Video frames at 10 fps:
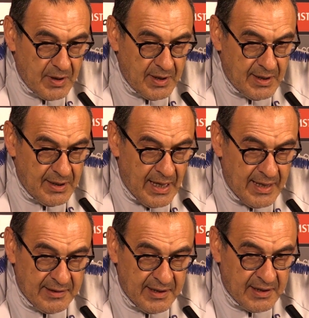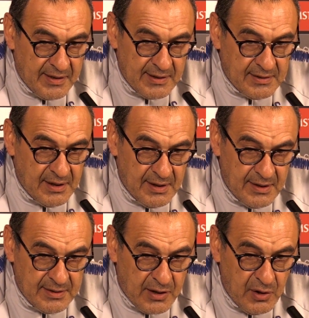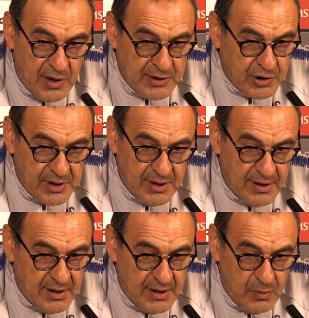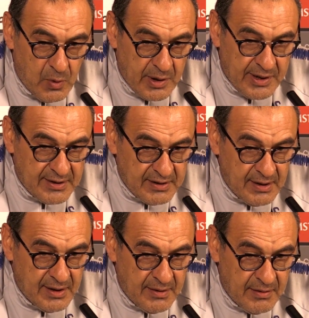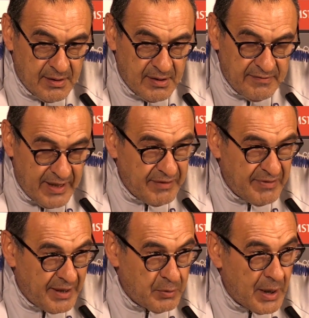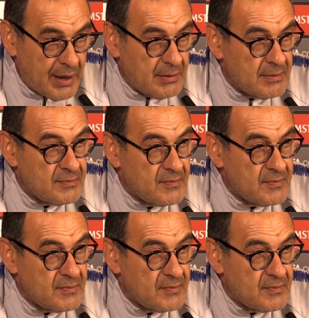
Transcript: Uh, I think that uh, the coach uh, uh, worked uh, very, very well.